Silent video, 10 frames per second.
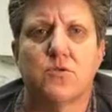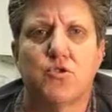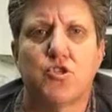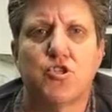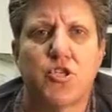who
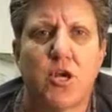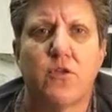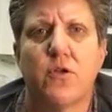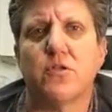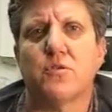
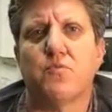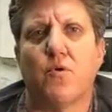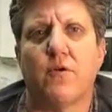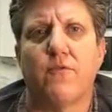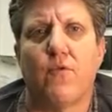share their
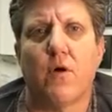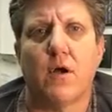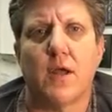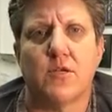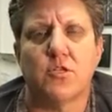support for
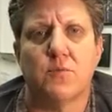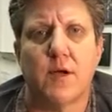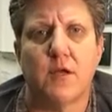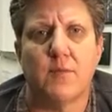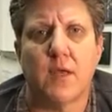our national
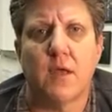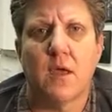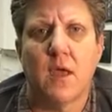monument